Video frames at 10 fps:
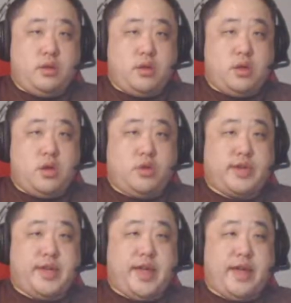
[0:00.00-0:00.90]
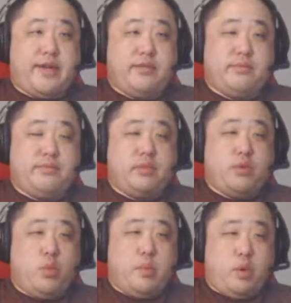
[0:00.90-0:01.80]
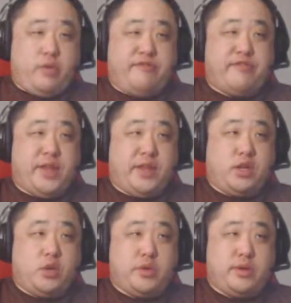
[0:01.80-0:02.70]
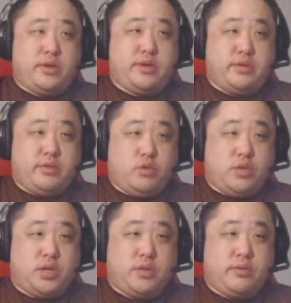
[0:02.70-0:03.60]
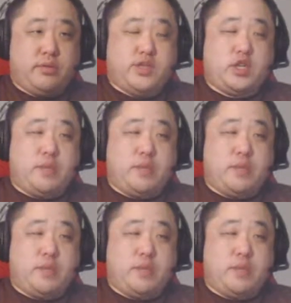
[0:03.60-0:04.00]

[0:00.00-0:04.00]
Okay, I, one more thing. Hold Camden, on. Is there a